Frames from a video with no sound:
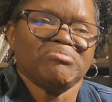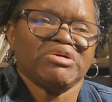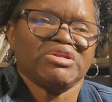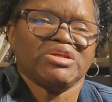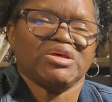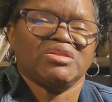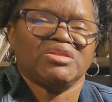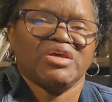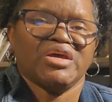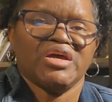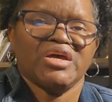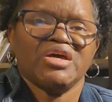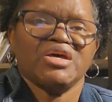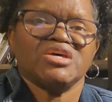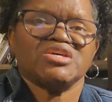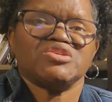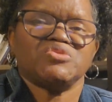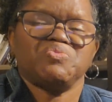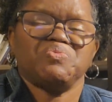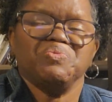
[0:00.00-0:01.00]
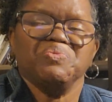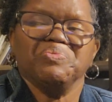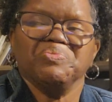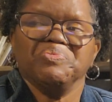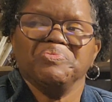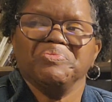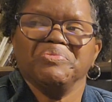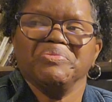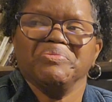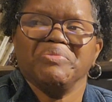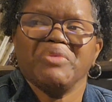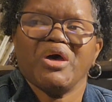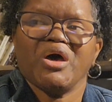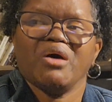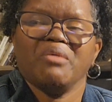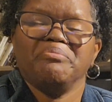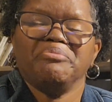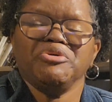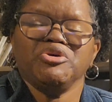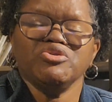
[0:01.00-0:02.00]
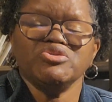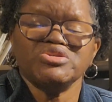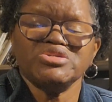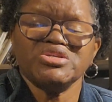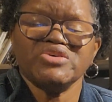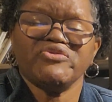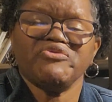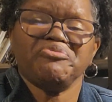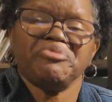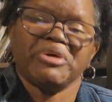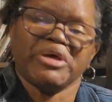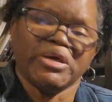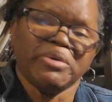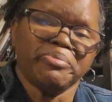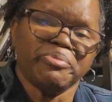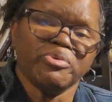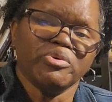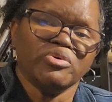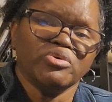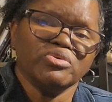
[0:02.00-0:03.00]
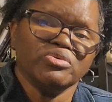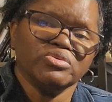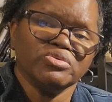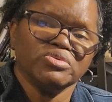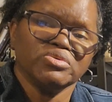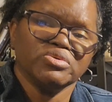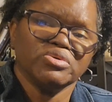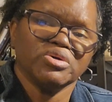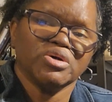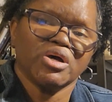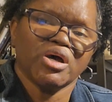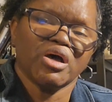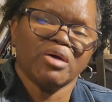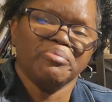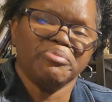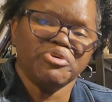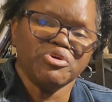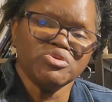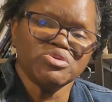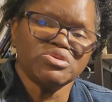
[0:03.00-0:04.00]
But the thing is, abusive people, they're